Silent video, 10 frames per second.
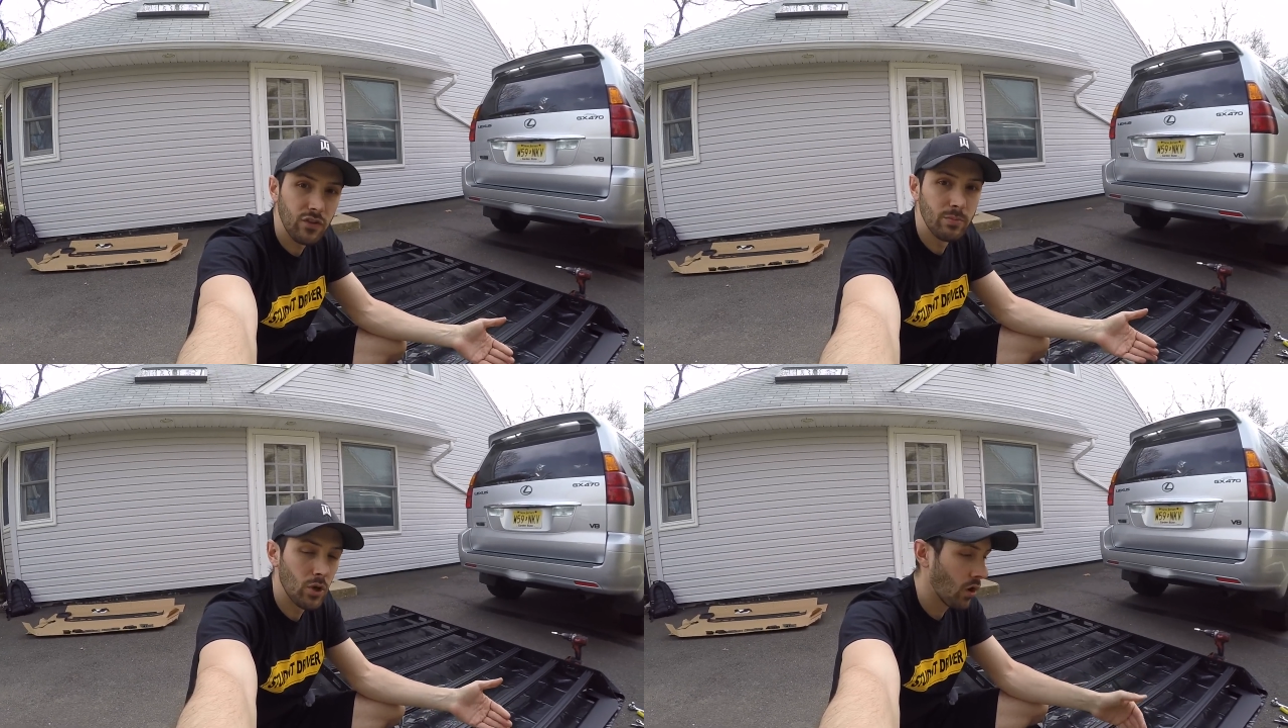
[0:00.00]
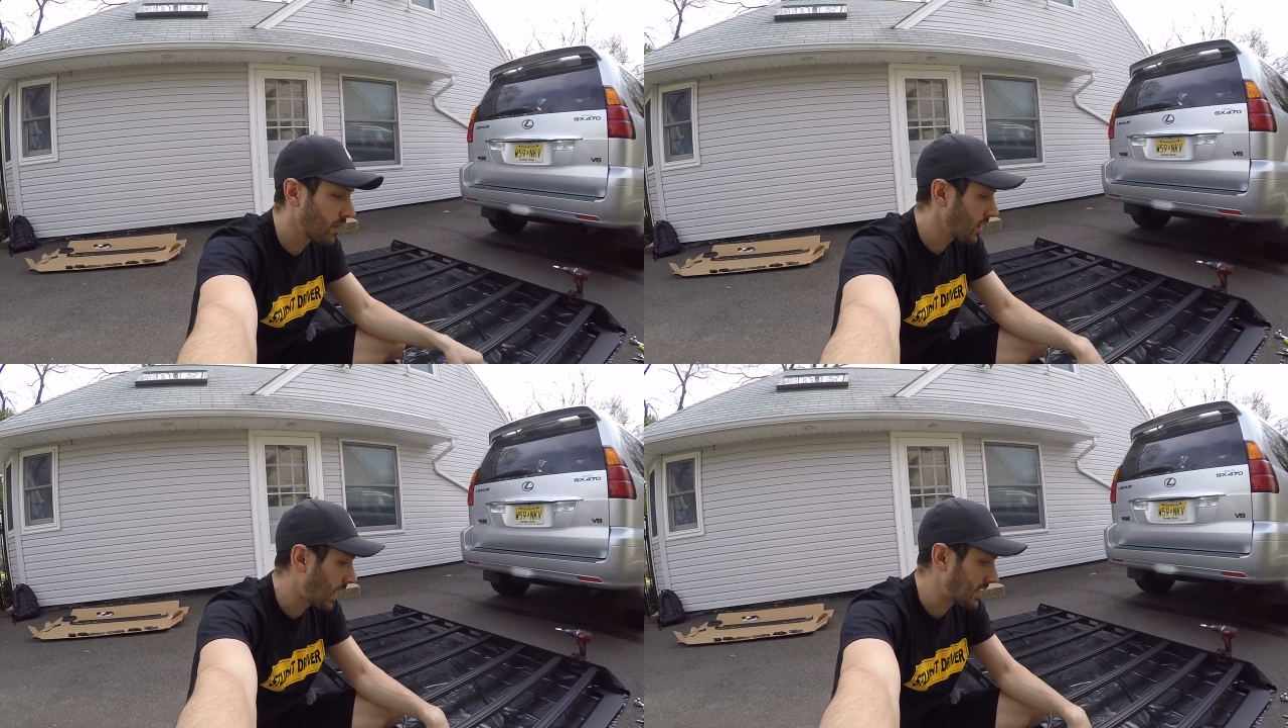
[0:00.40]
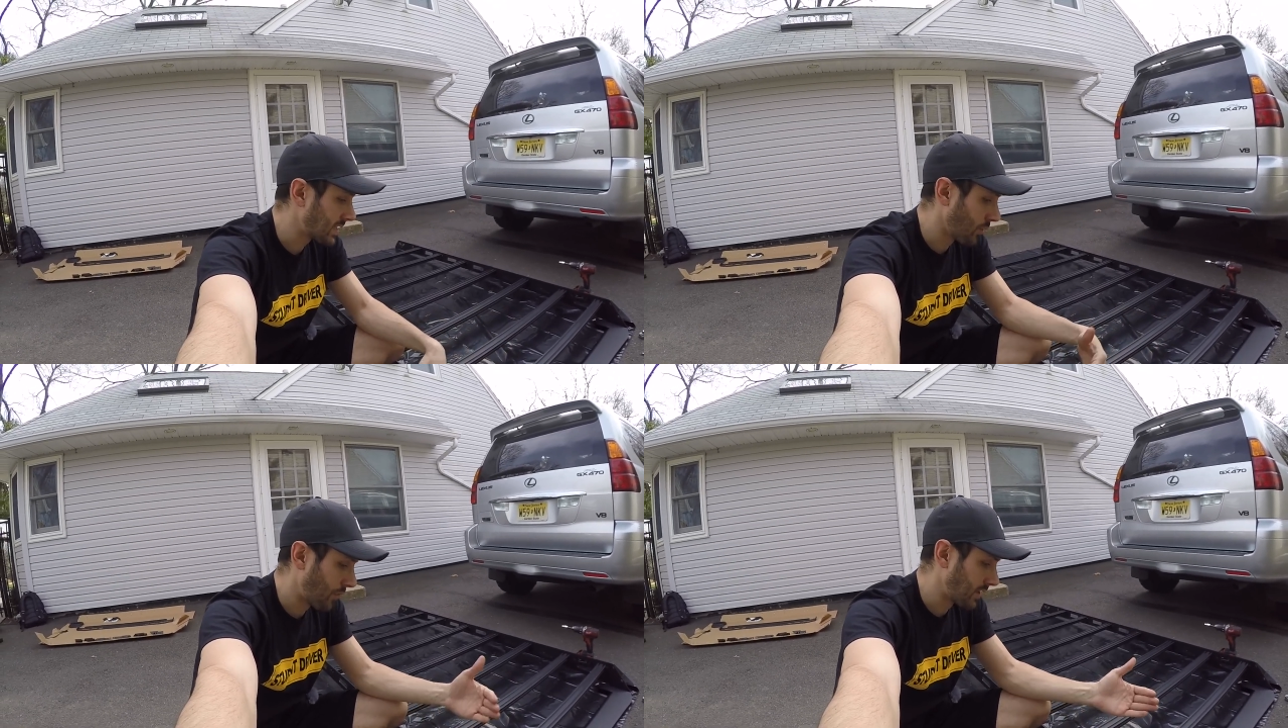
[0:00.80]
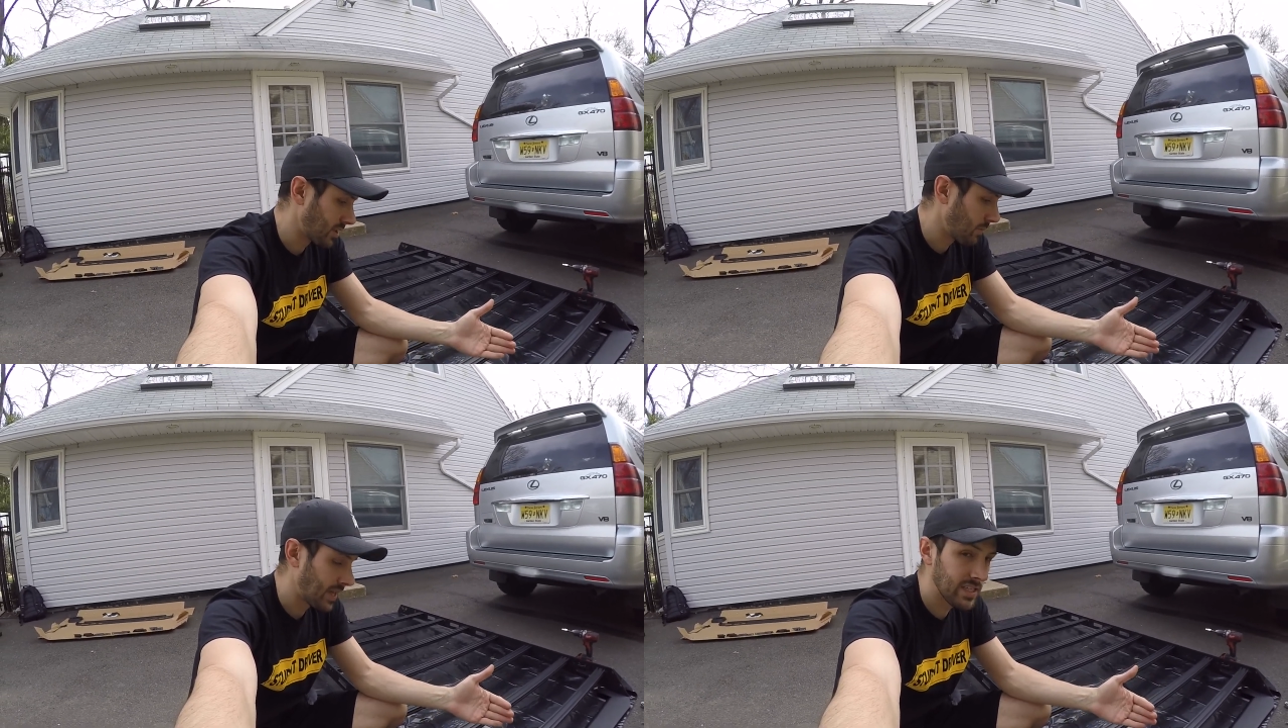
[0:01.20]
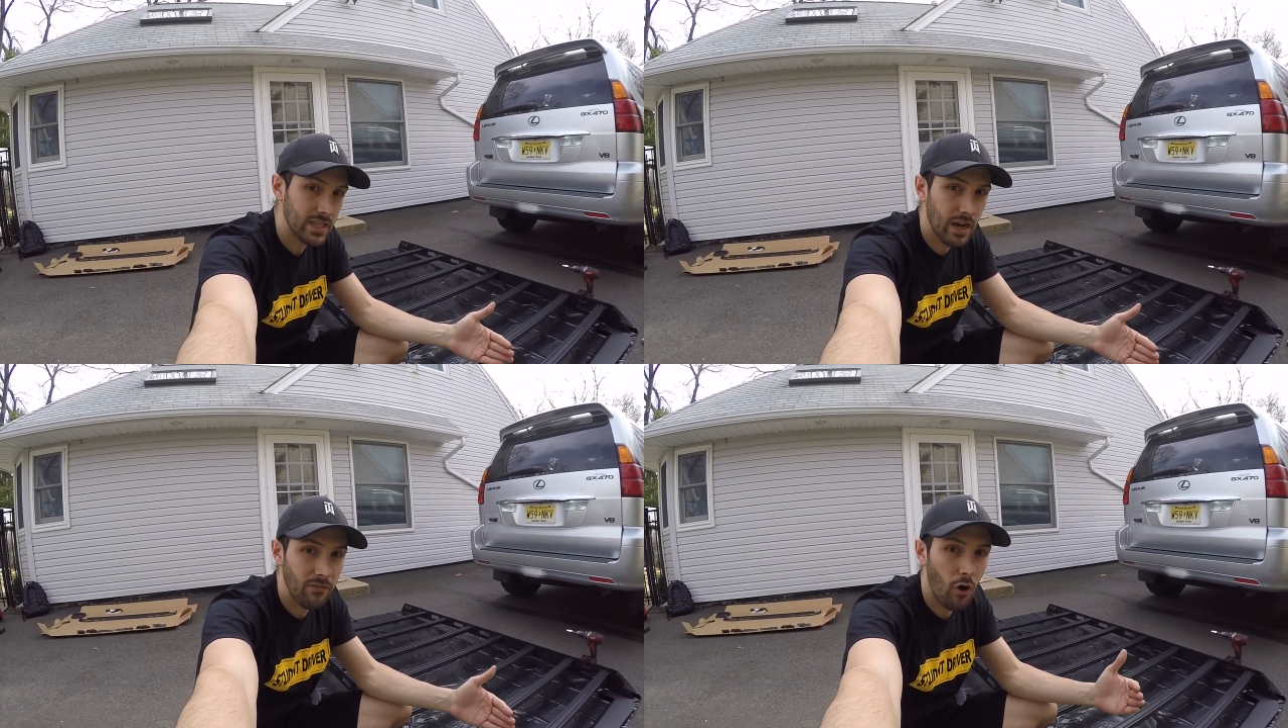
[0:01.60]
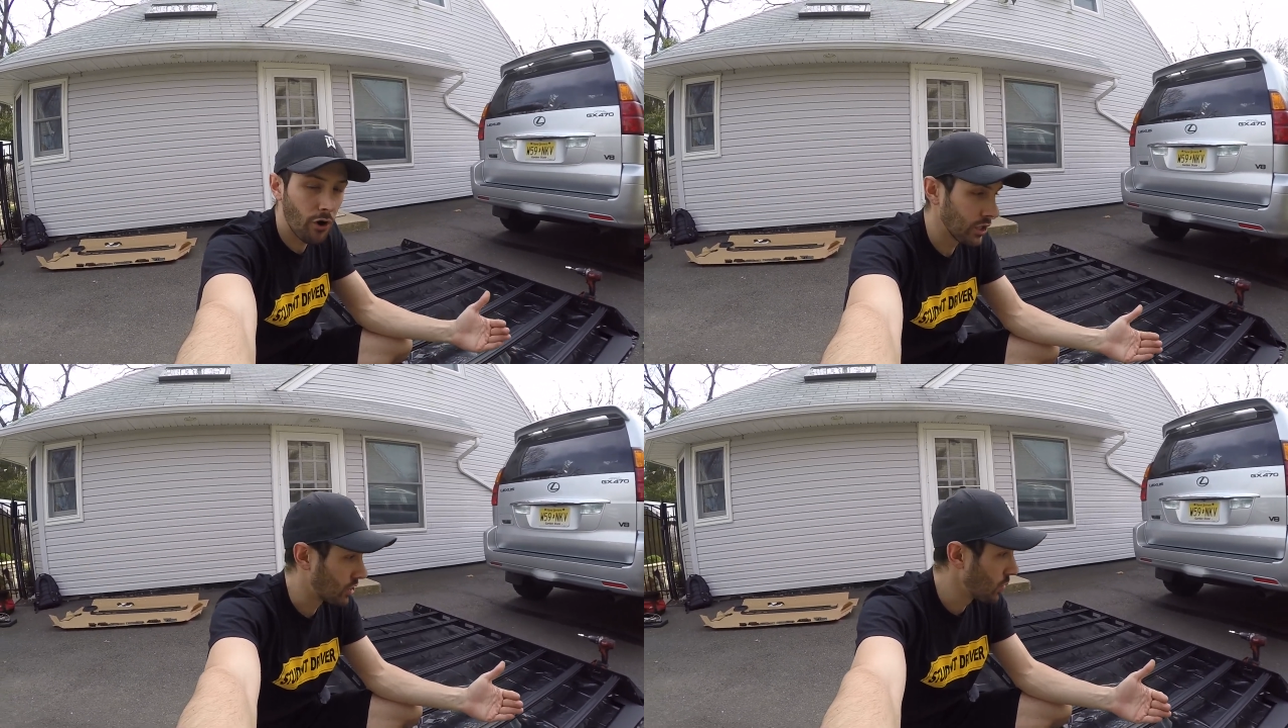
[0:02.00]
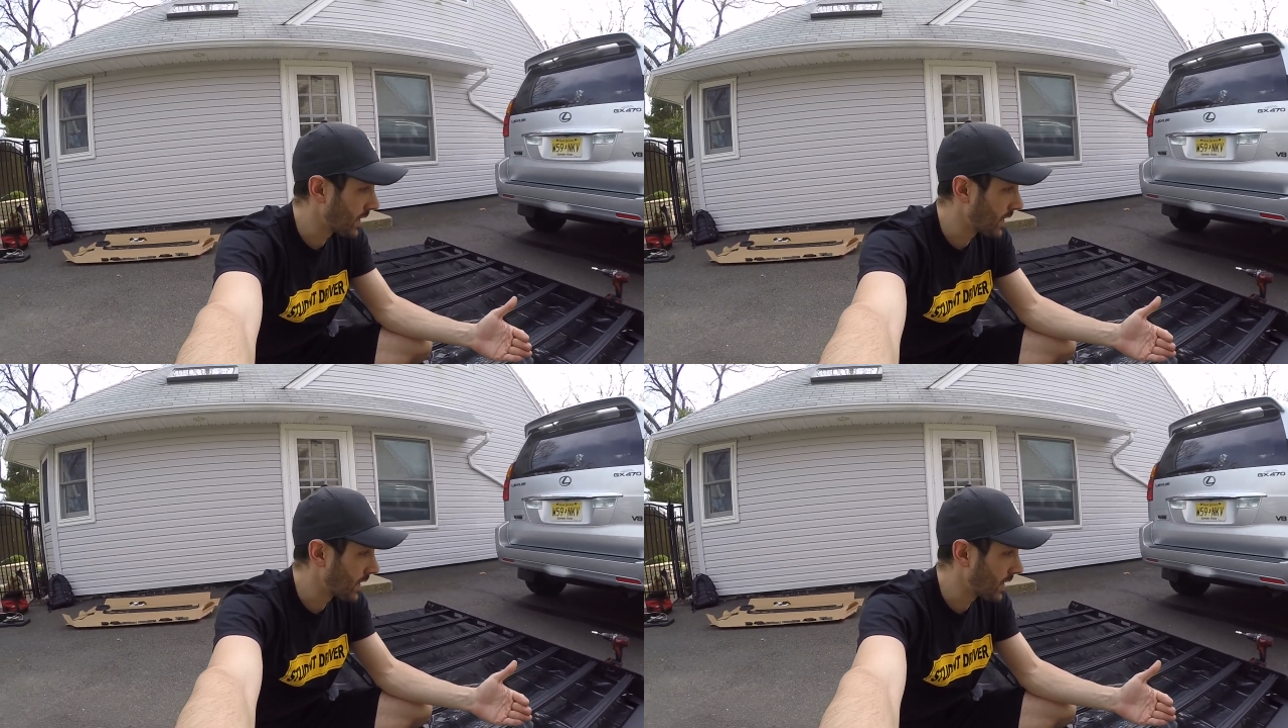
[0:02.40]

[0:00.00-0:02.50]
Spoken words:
flipped over. I still think it's gonna be easy enough. All you're doing